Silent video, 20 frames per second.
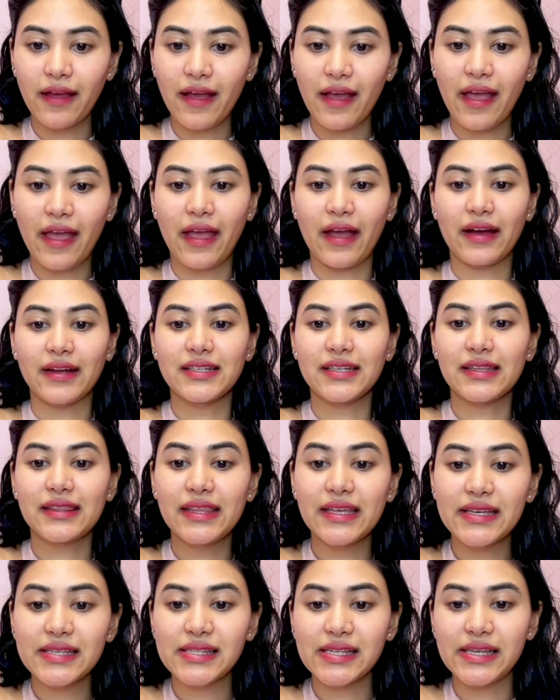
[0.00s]
and
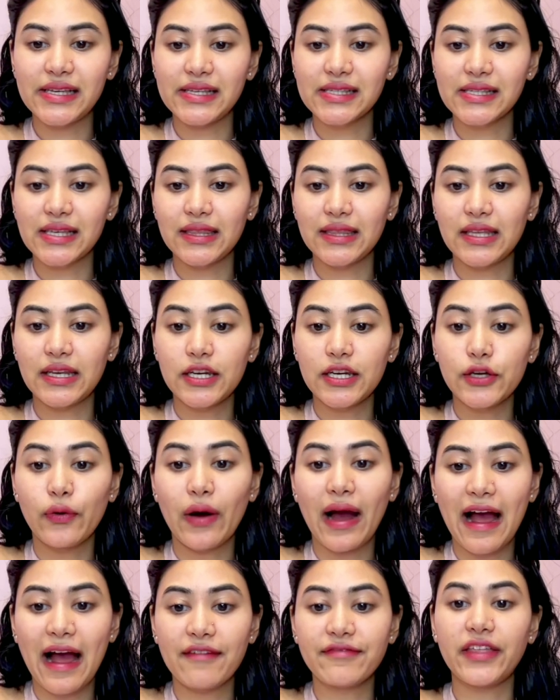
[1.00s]
this is the new
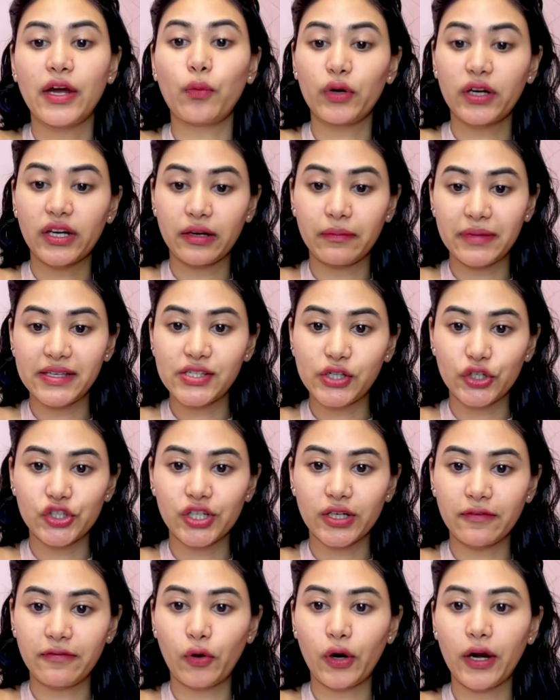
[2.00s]
half that we're going to be
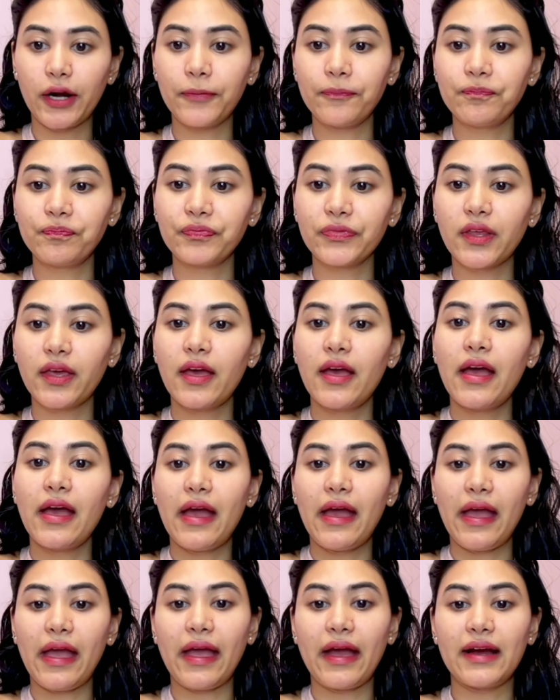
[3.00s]
searching for.
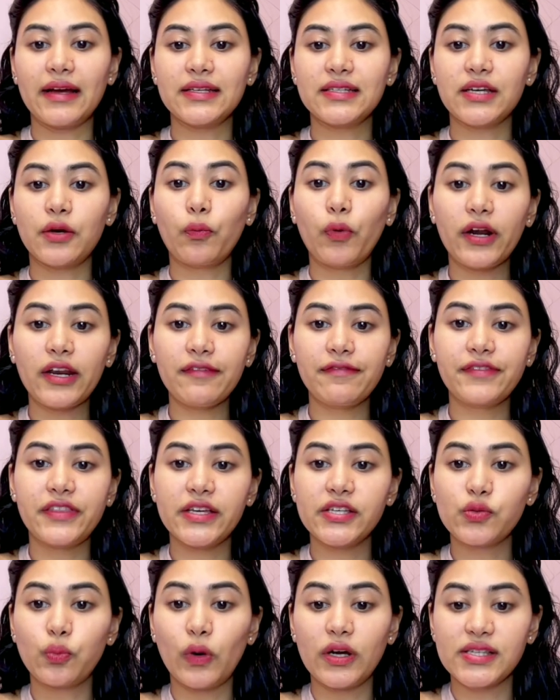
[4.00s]
And what if
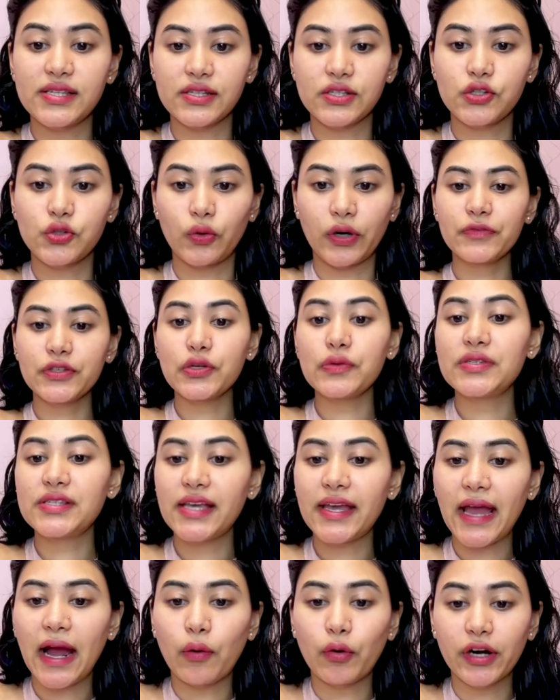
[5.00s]
this wasn't sorted? So
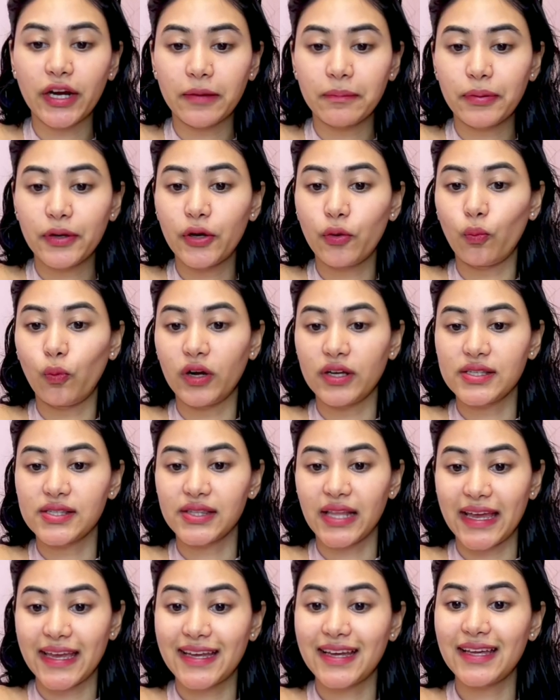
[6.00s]
say our input was
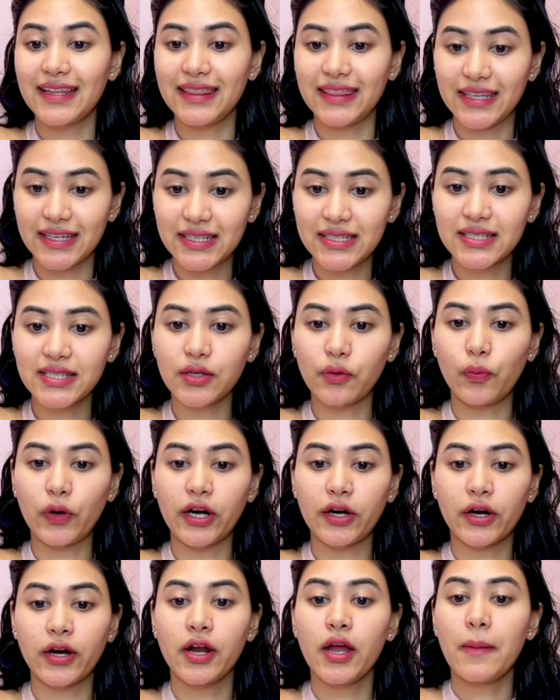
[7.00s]
like this,
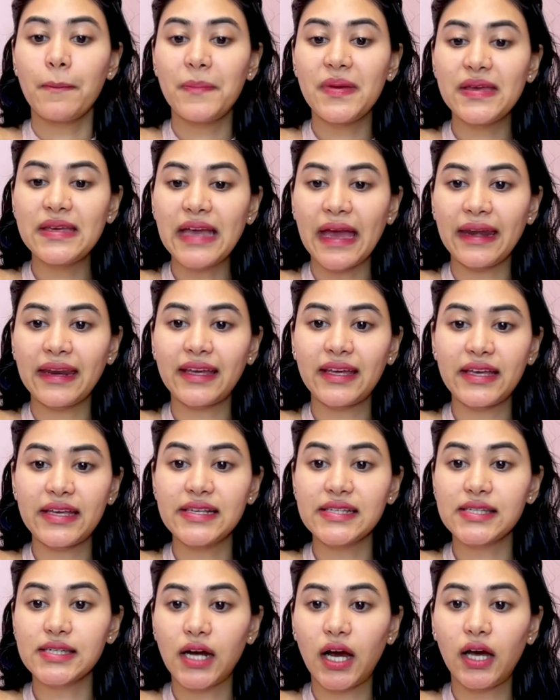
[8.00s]
where beginning
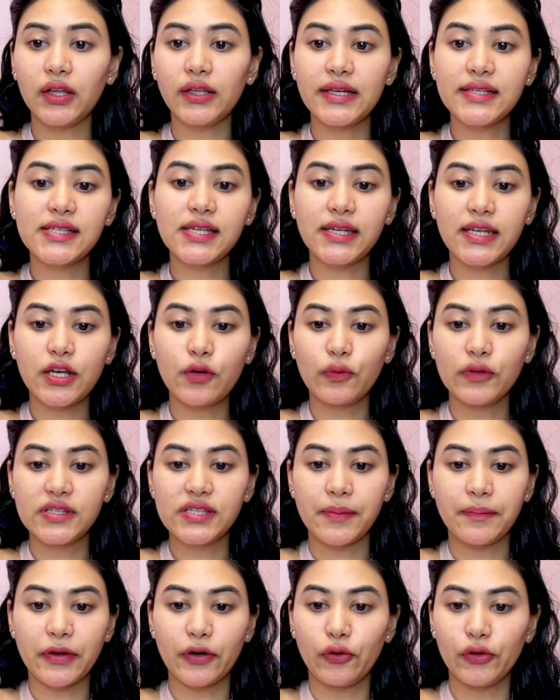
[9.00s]
is not less than equal to
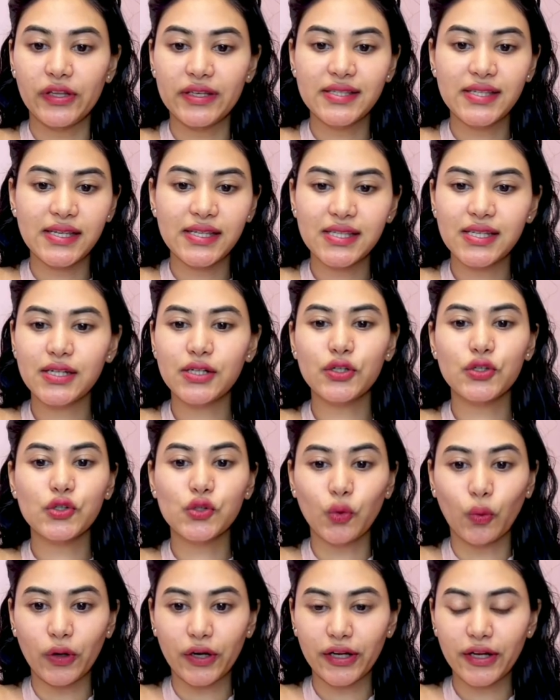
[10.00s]
middle. This isn't
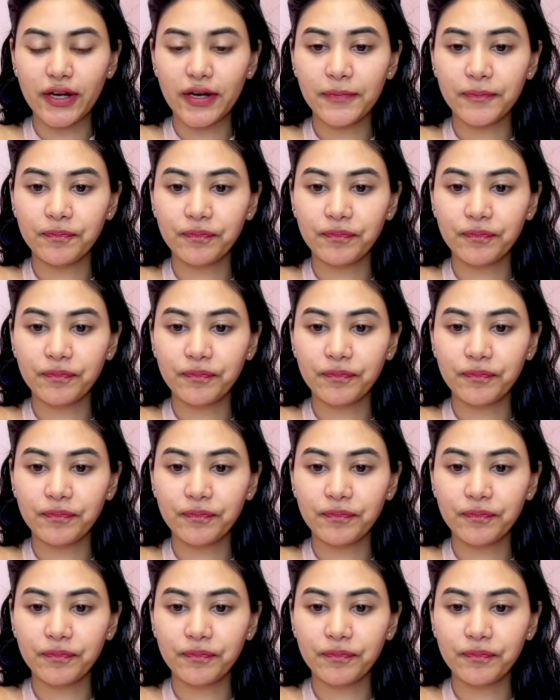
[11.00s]
sorted.